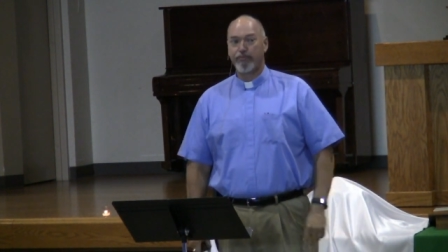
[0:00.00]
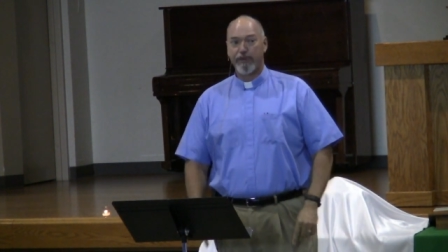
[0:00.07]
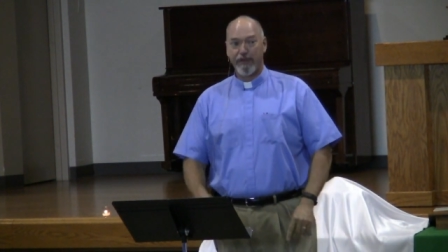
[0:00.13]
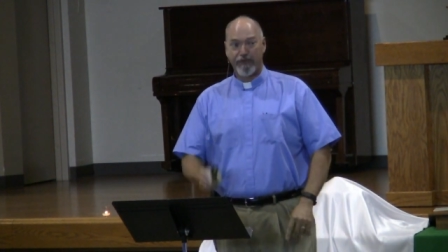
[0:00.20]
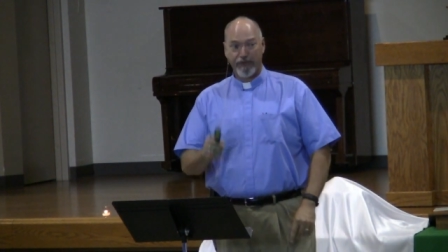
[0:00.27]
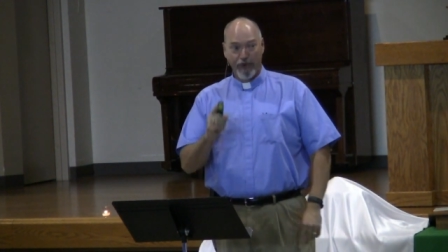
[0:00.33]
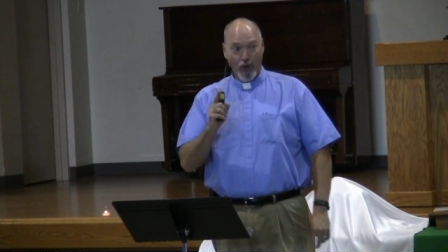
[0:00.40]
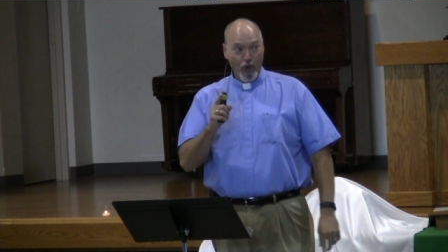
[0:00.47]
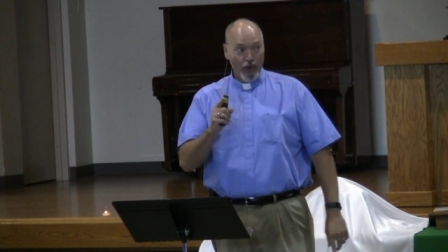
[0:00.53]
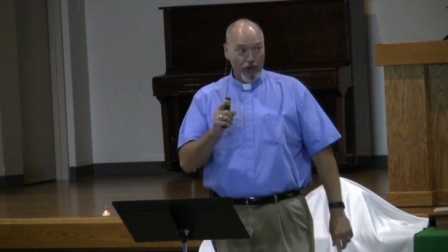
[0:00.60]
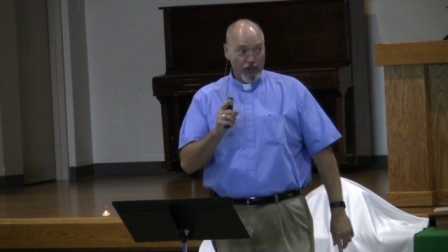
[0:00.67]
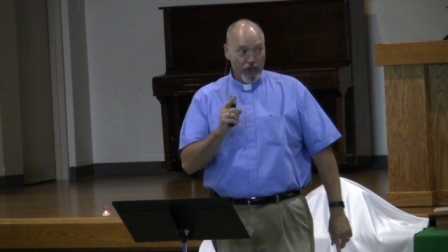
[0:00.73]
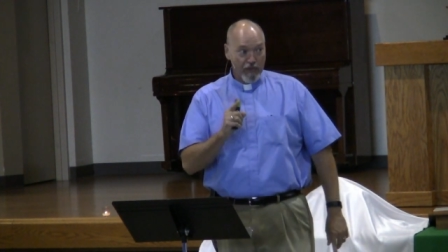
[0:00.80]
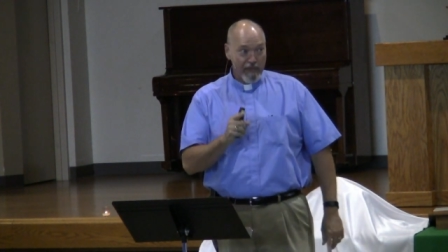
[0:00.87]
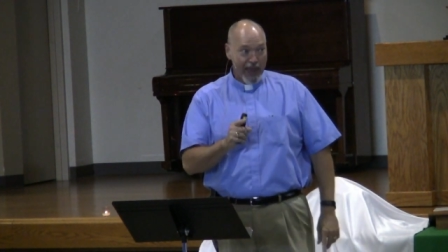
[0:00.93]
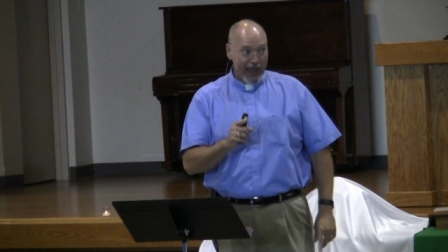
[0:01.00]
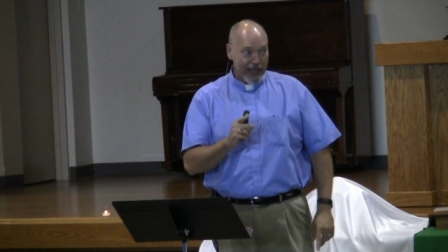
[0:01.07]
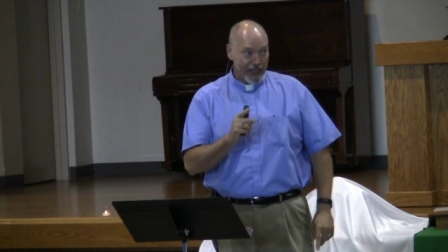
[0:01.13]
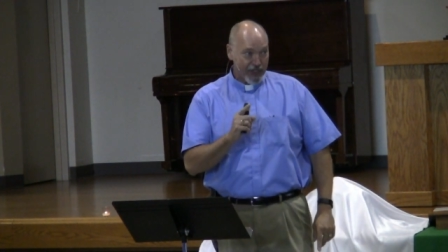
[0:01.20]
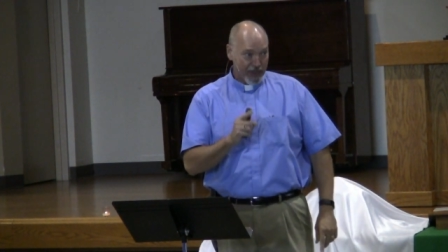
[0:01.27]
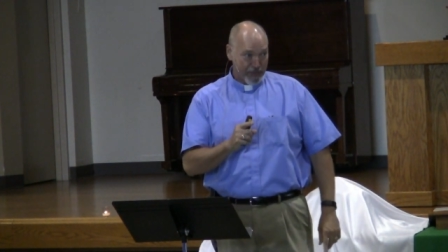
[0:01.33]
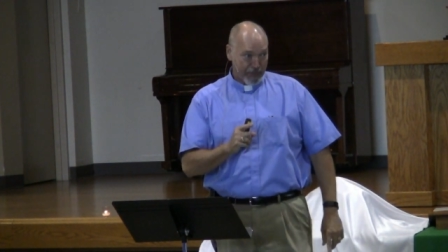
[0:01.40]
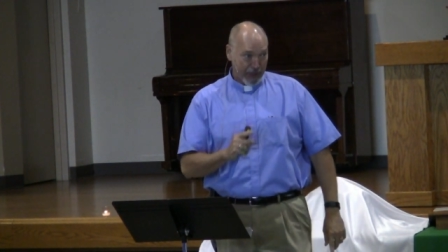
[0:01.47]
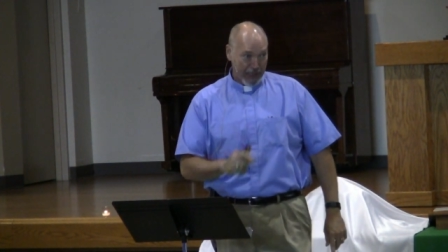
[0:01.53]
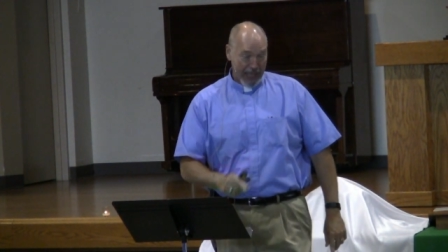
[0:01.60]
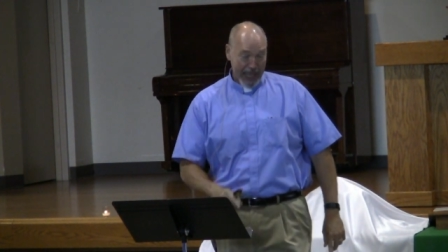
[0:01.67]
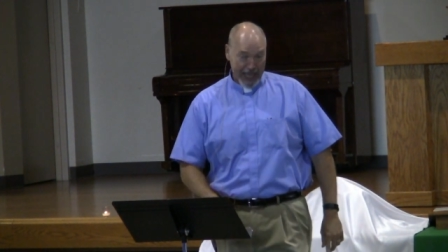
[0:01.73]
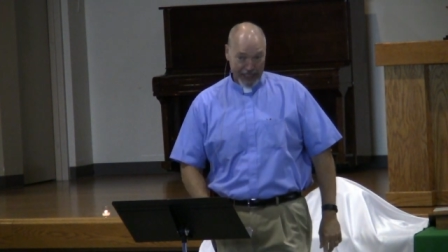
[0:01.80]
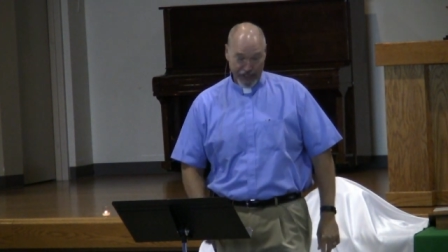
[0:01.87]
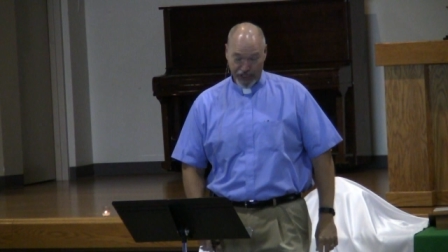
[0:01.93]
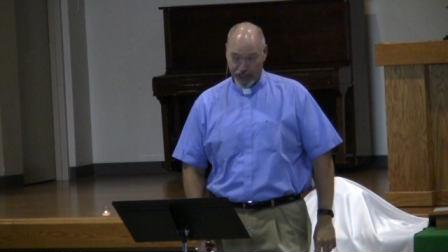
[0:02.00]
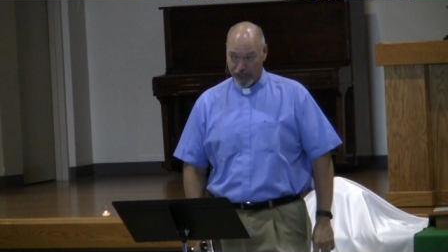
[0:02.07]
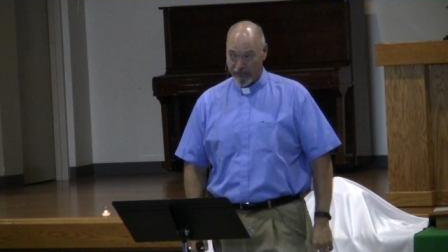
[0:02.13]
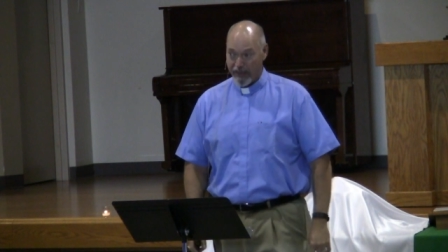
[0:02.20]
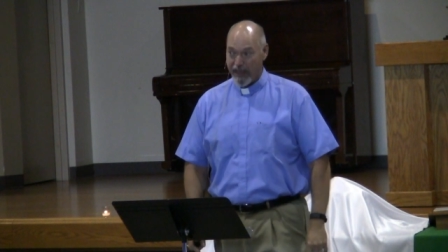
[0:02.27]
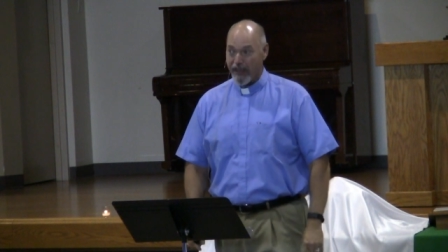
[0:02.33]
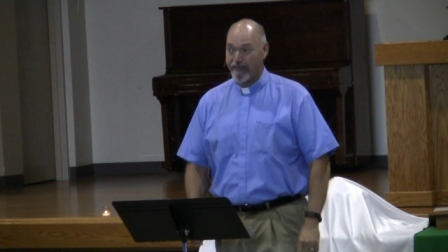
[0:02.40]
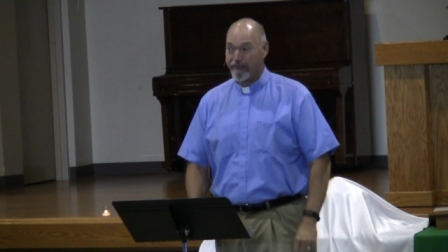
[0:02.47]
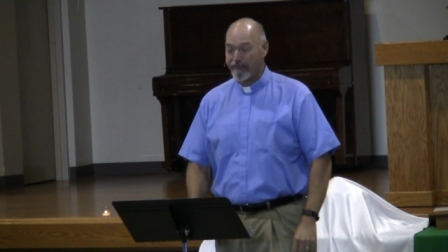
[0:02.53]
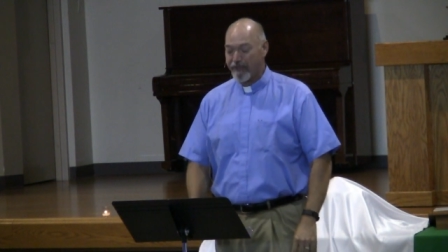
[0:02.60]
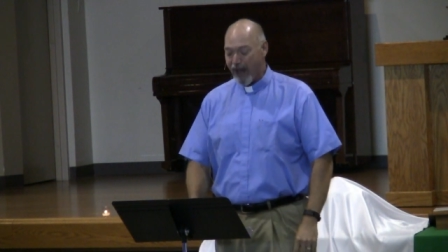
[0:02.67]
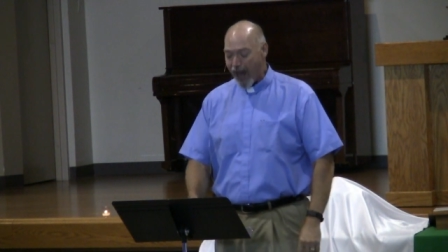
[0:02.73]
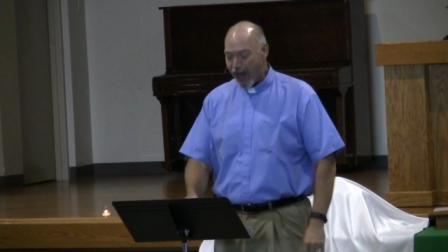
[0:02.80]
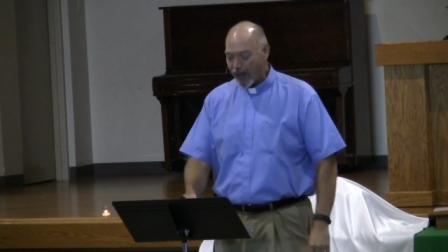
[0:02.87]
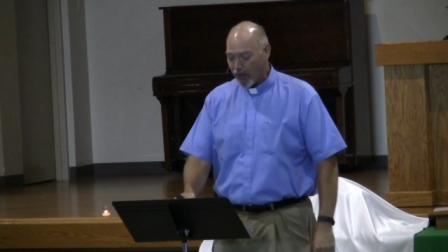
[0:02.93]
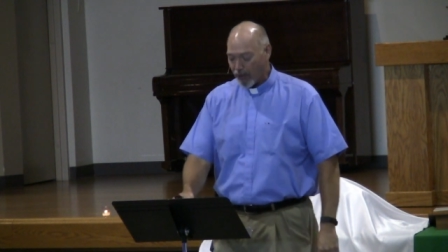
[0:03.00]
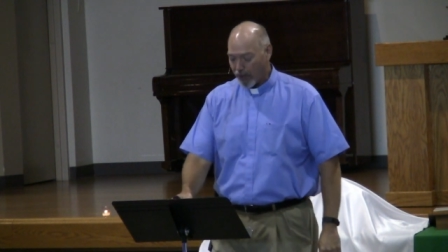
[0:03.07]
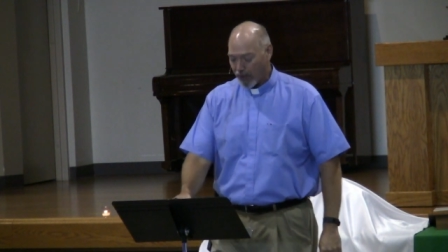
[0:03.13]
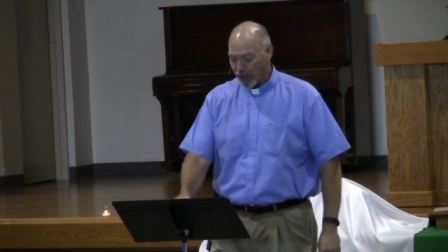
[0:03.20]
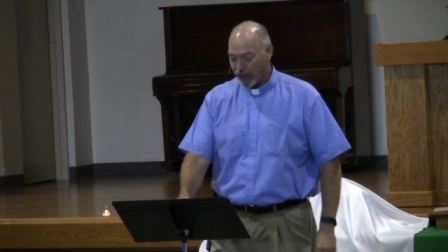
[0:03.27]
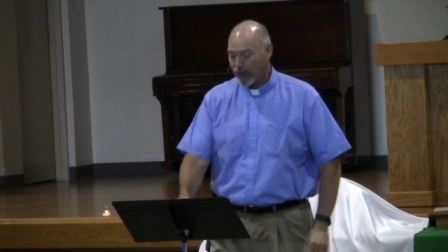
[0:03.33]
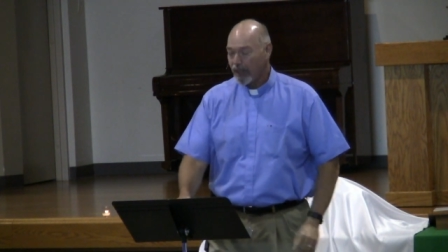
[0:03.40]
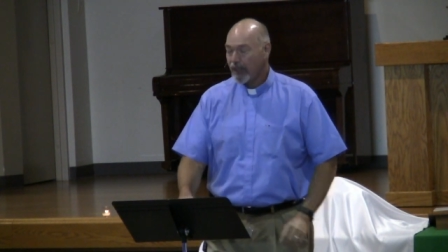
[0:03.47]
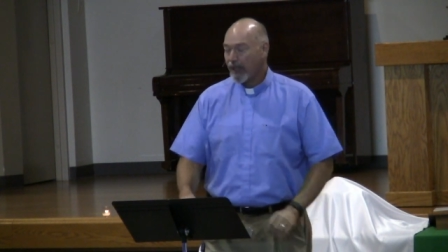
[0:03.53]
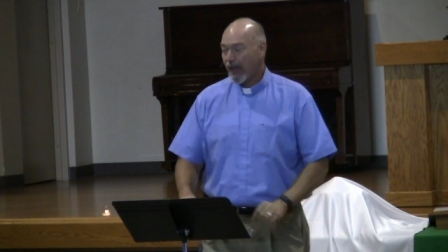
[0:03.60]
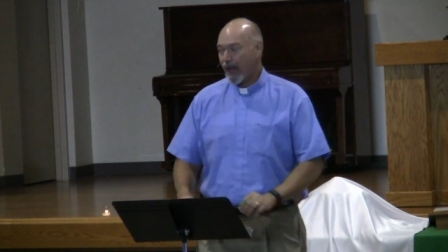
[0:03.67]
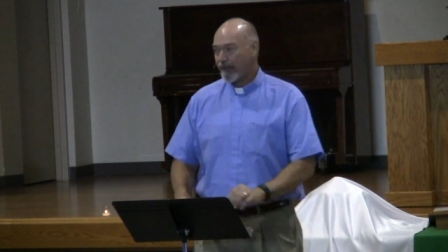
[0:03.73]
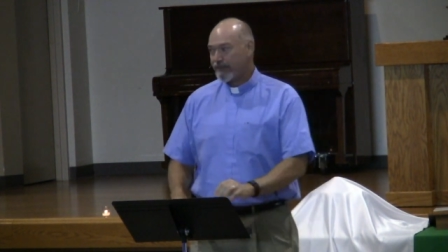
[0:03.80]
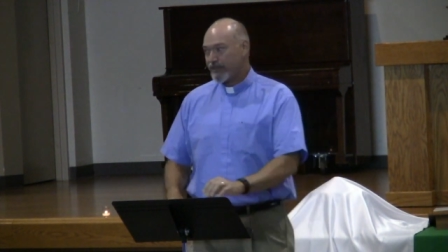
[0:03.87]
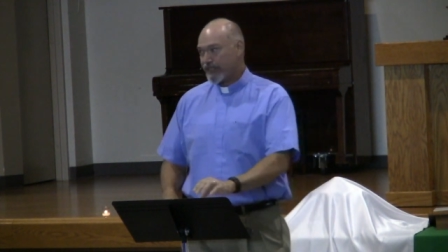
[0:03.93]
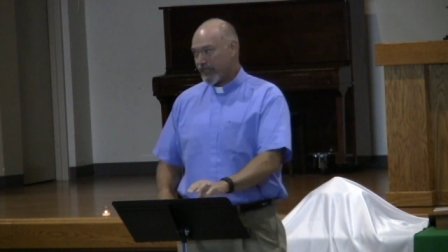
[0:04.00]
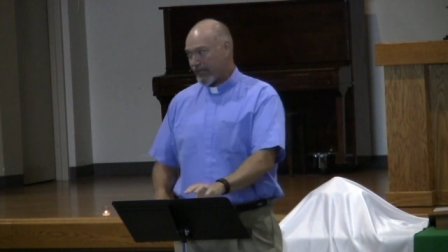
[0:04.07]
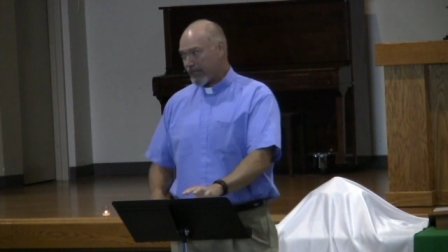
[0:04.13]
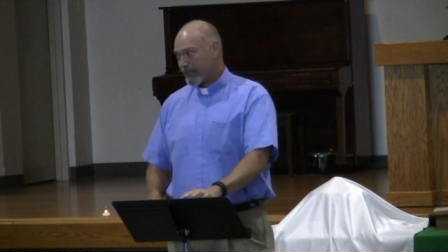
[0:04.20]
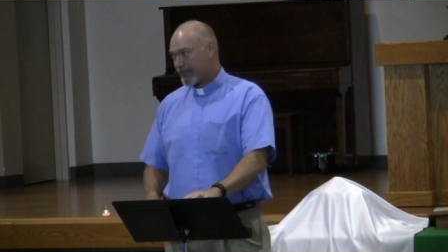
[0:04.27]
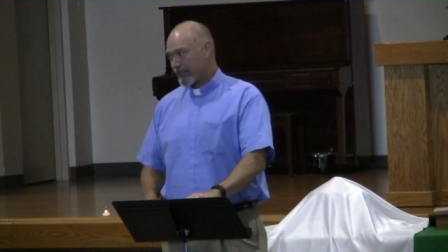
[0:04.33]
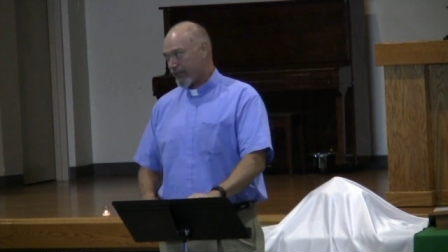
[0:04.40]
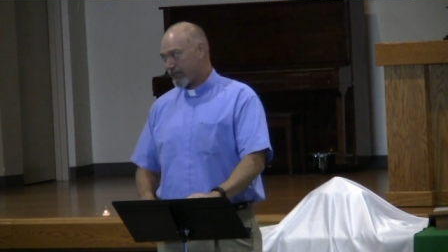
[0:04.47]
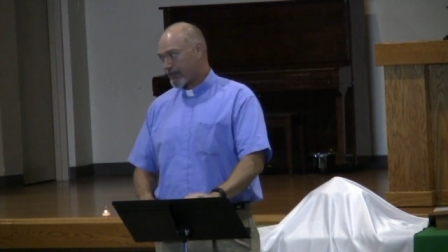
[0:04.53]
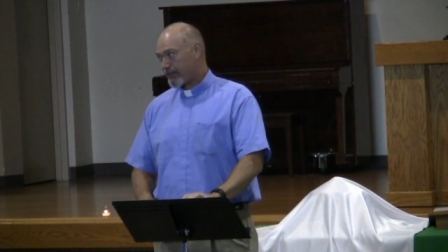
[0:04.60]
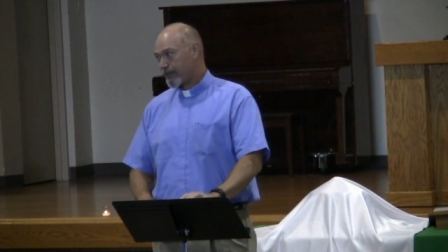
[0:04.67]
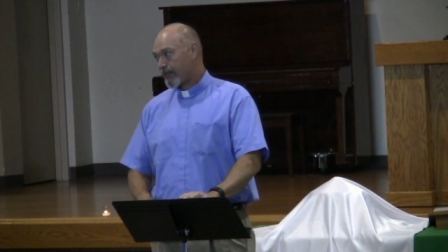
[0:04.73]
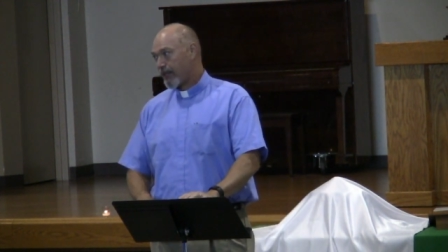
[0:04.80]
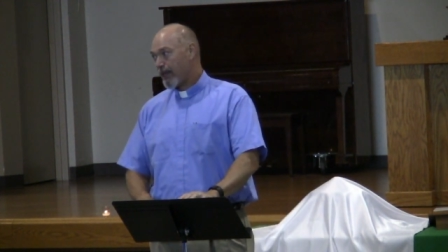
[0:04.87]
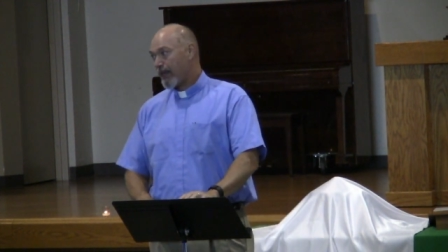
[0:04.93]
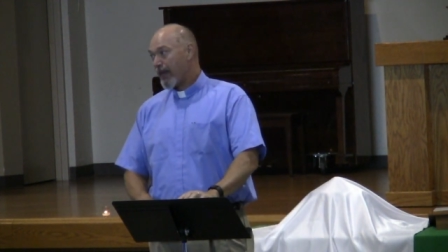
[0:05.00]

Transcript: before you made your pledge to be a follower of Jesus